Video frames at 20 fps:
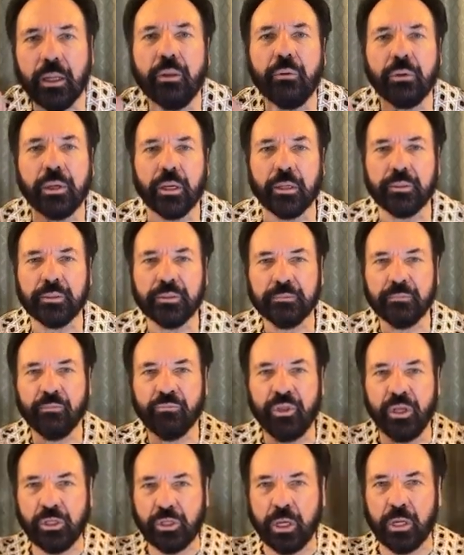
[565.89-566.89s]
Hallelujah.
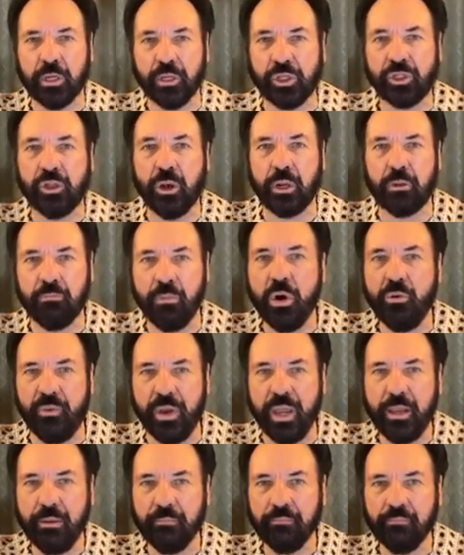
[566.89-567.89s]
Things are going to start
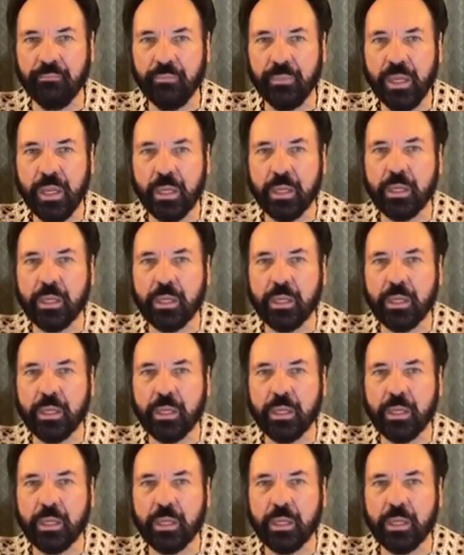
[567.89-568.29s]
moving.